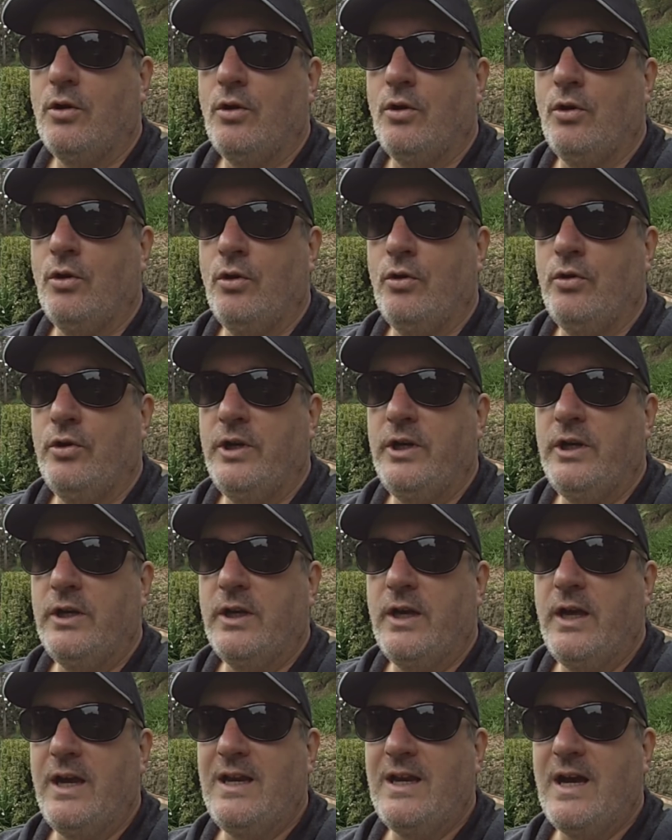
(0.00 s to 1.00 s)

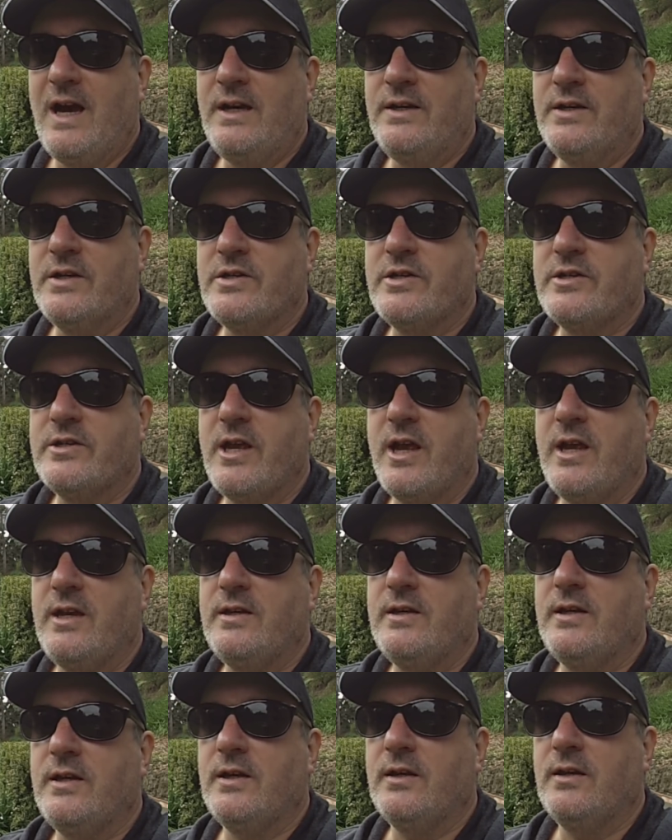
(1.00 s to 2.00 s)
learning and
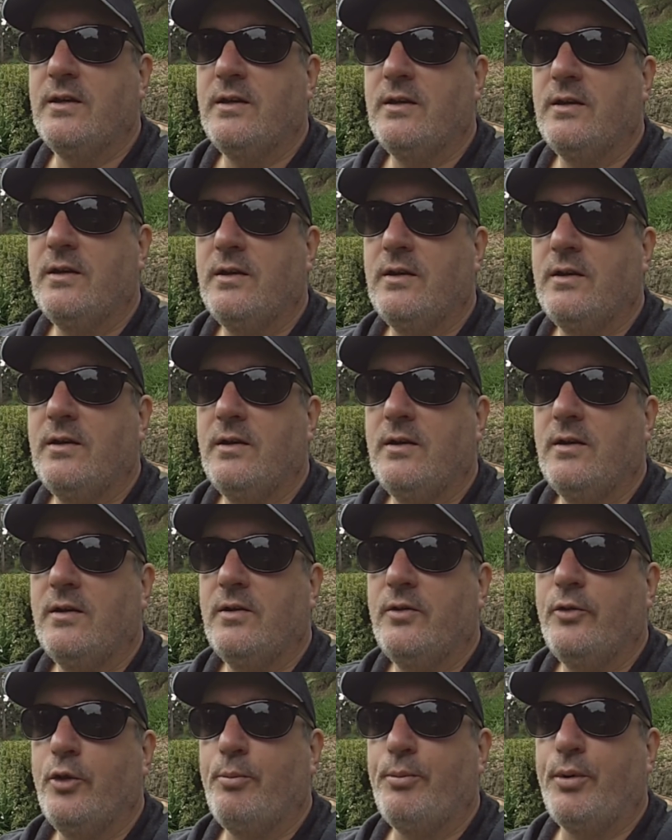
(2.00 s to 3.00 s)
understanding
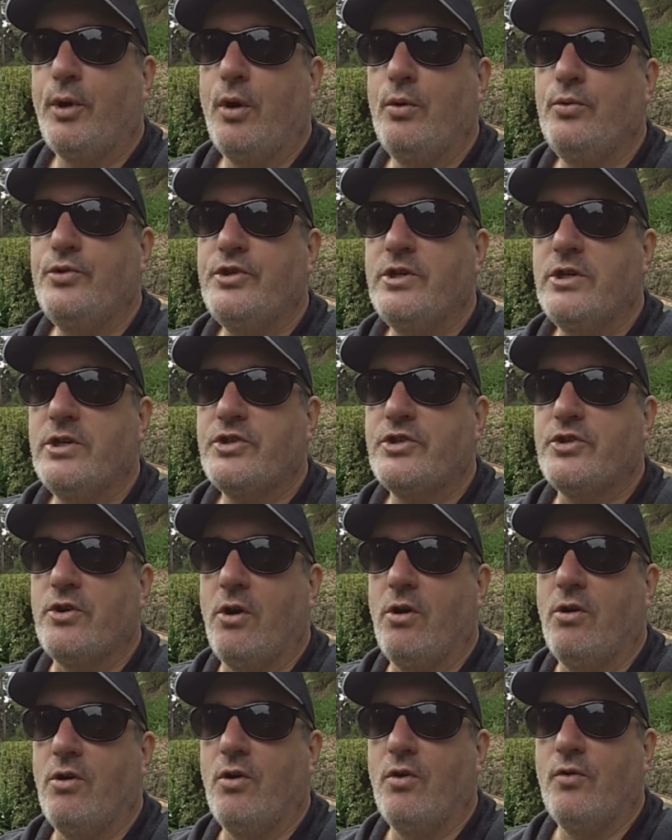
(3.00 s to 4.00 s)
the process
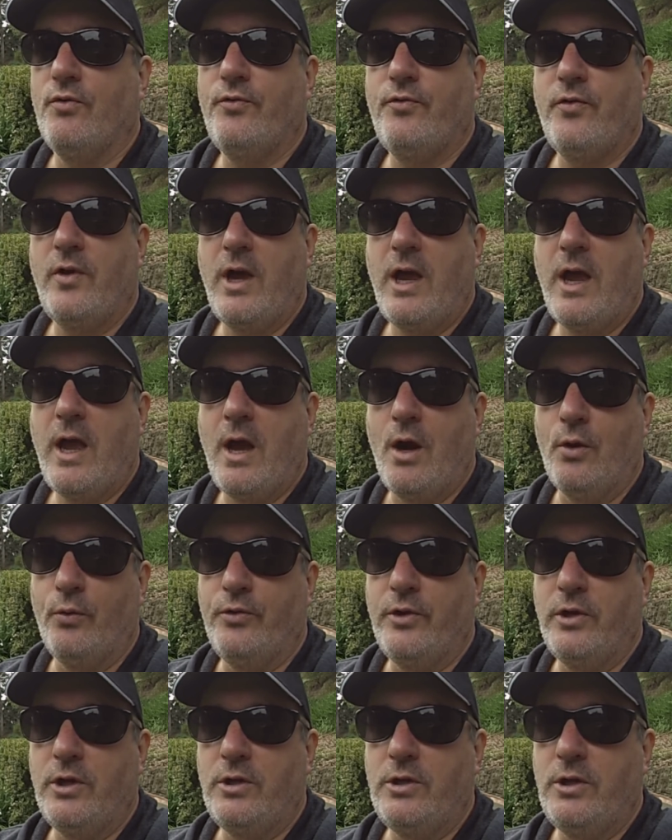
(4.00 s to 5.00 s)
of how
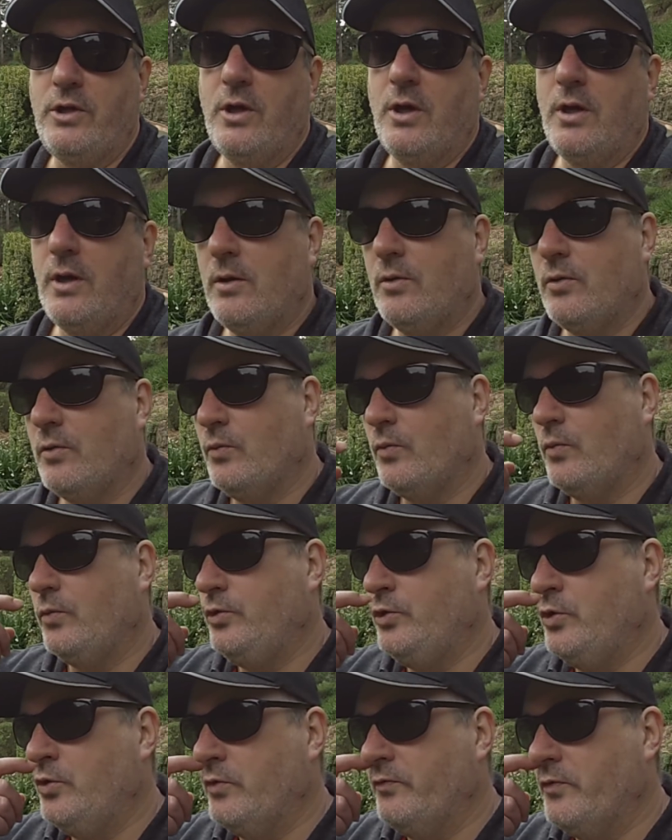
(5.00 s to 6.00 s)
the
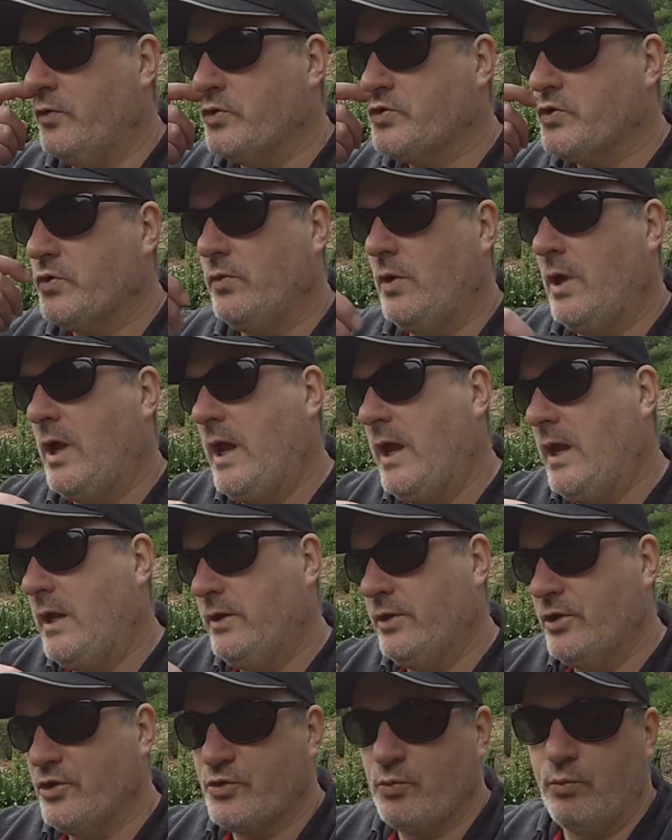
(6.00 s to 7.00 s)
universe
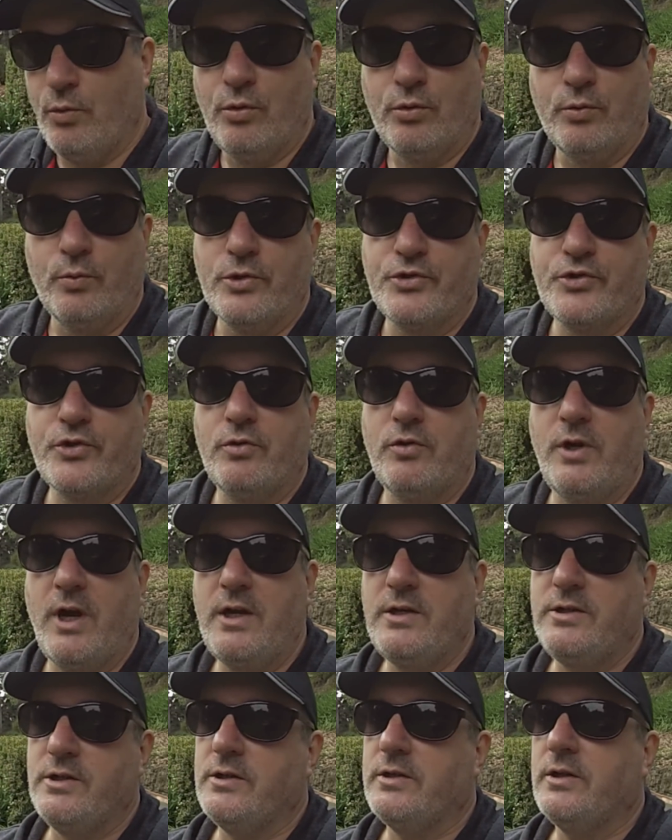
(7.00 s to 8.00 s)
and this world was
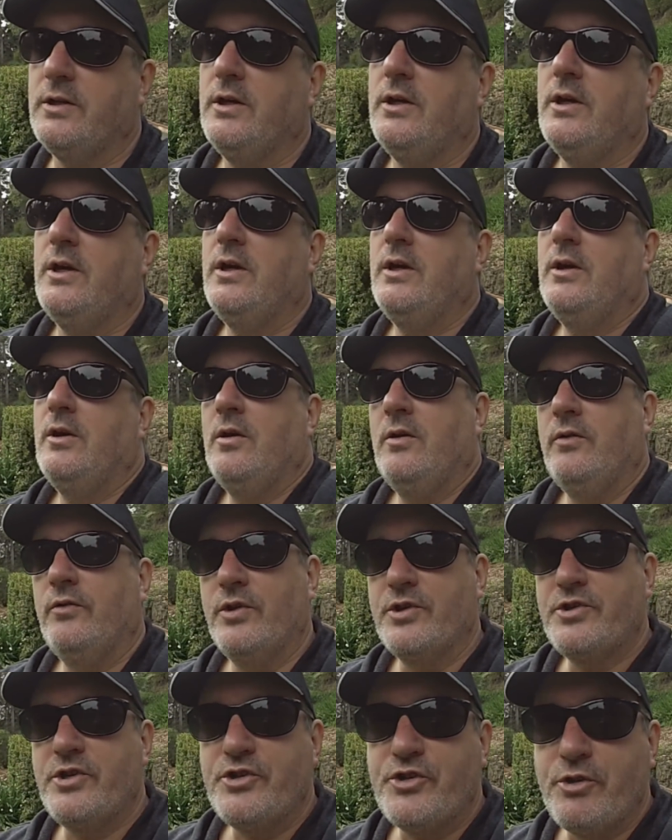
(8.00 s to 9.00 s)
created.
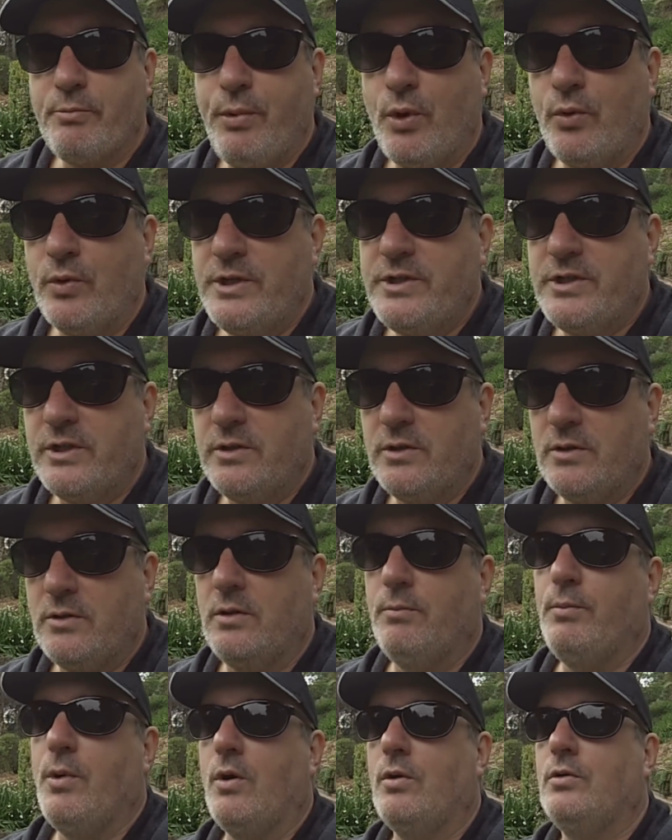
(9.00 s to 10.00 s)
This is the point in
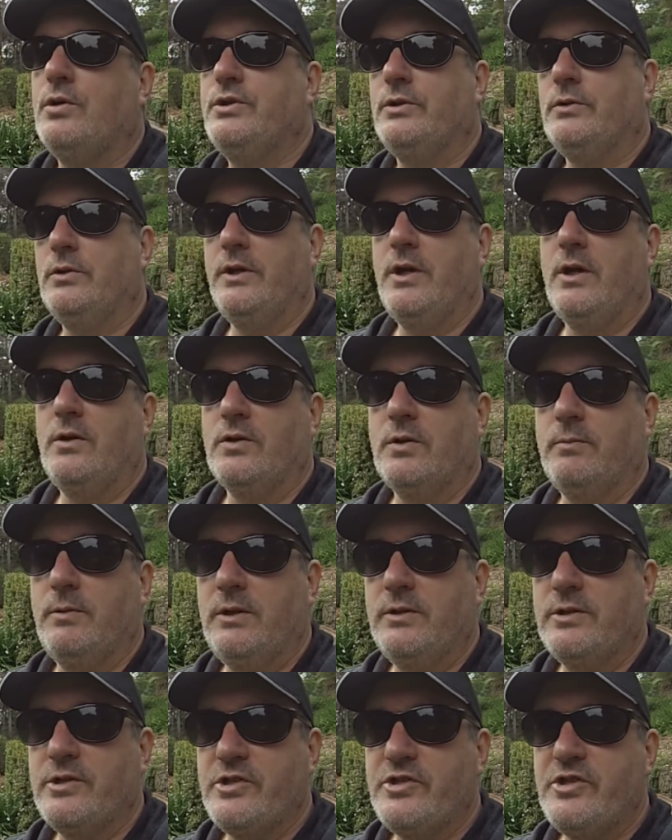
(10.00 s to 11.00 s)
laboratory alchemy.
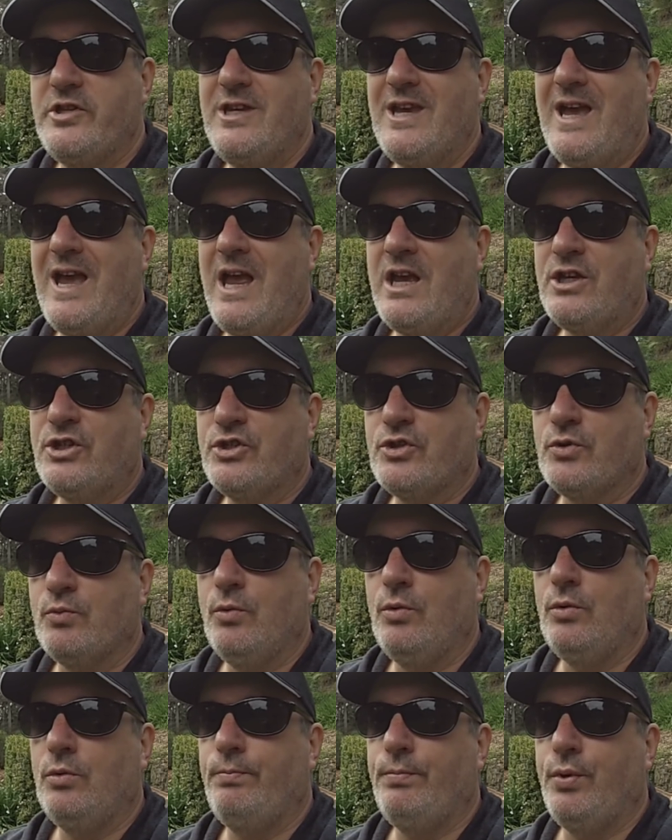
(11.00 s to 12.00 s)
This is the
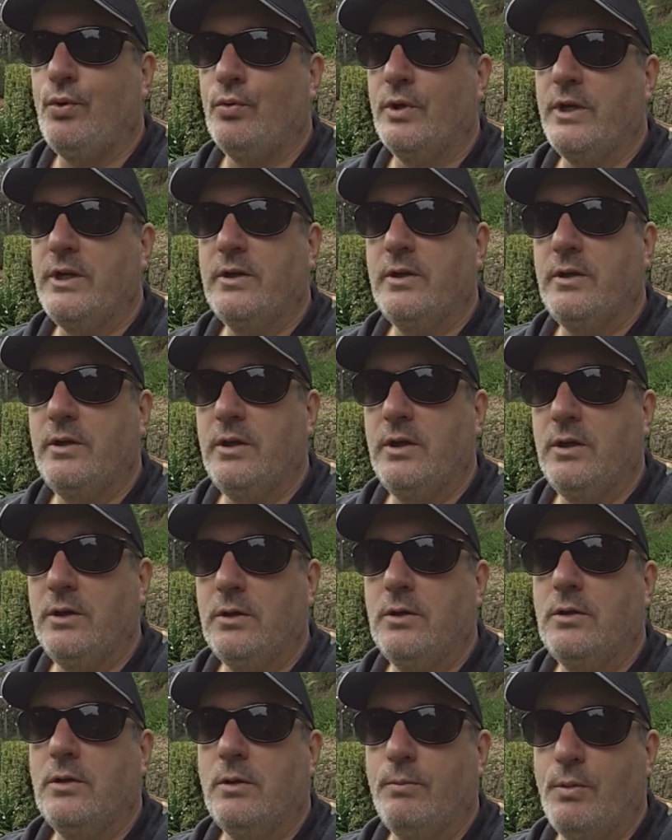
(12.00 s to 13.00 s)
actual point
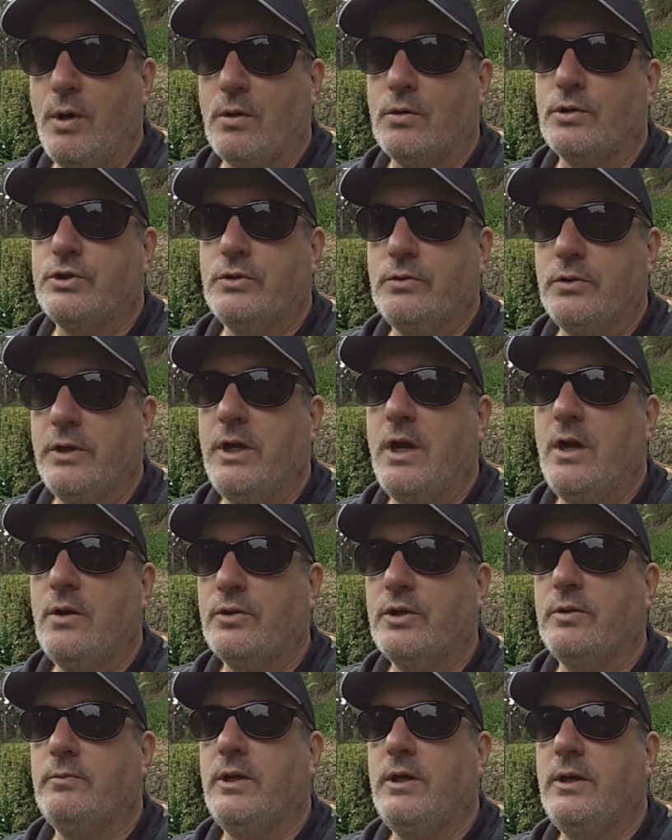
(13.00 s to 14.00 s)
in laboratory
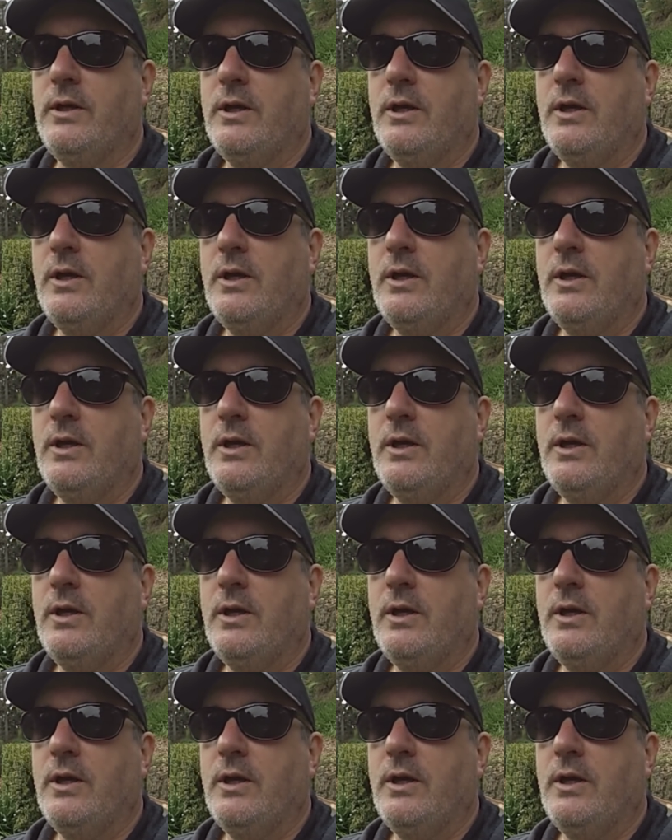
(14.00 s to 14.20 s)
alchemy,